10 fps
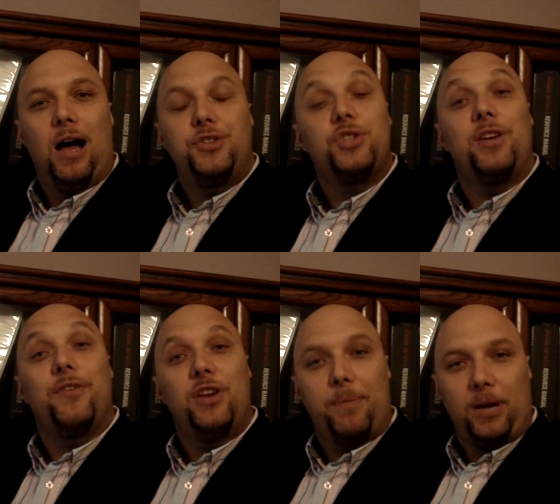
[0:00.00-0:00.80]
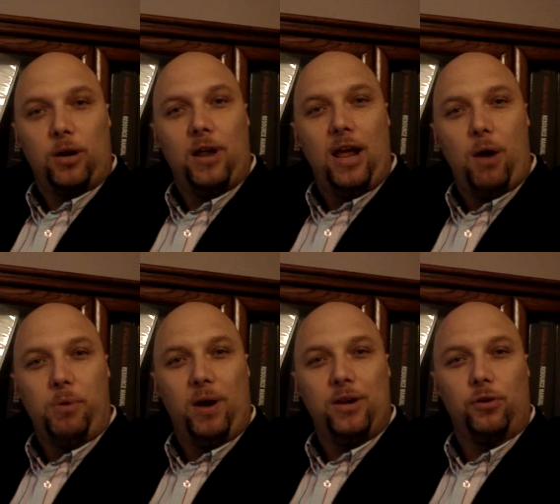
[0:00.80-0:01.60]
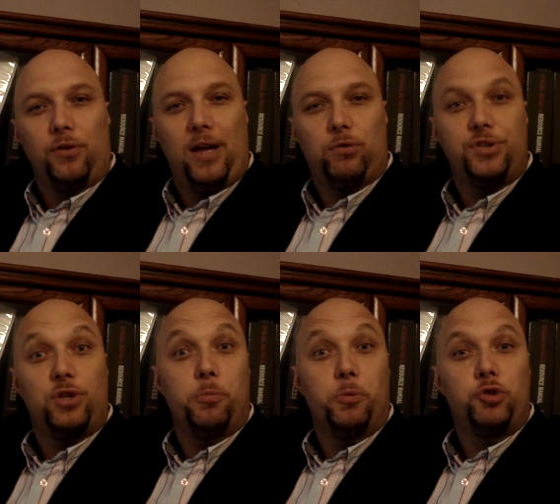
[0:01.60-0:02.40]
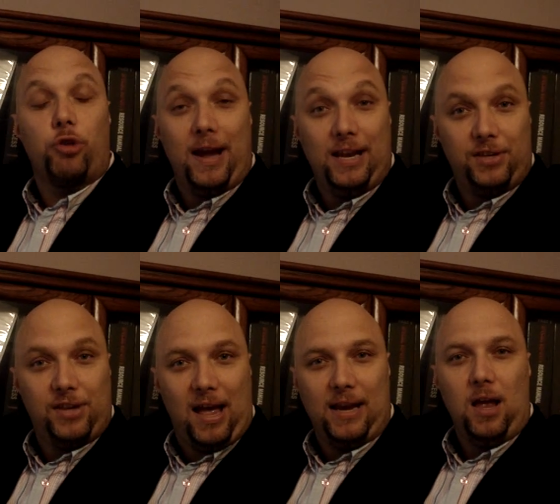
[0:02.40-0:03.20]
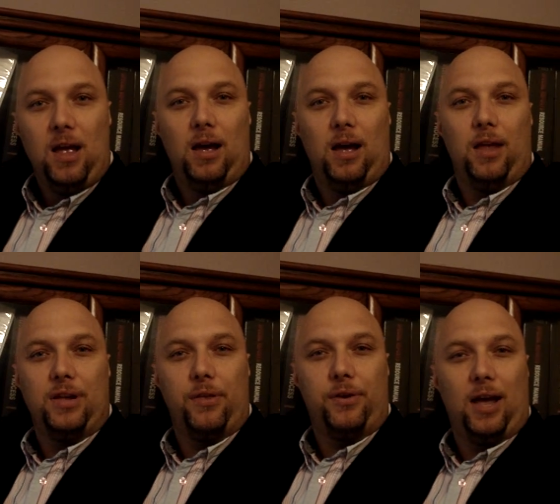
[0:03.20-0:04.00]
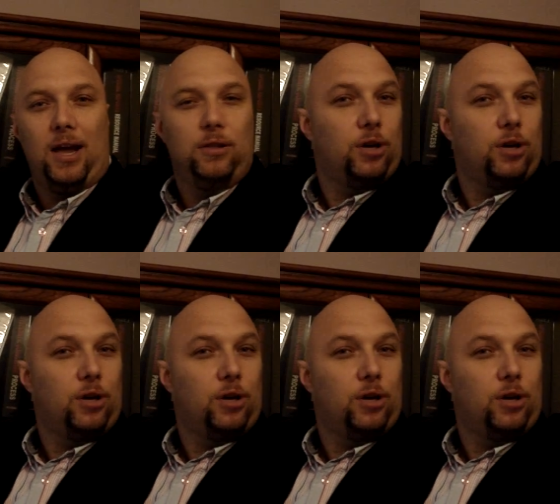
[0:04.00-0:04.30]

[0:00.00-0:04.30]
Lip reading: just to give you an update on how we went on that Chris Gilmour training day the other day.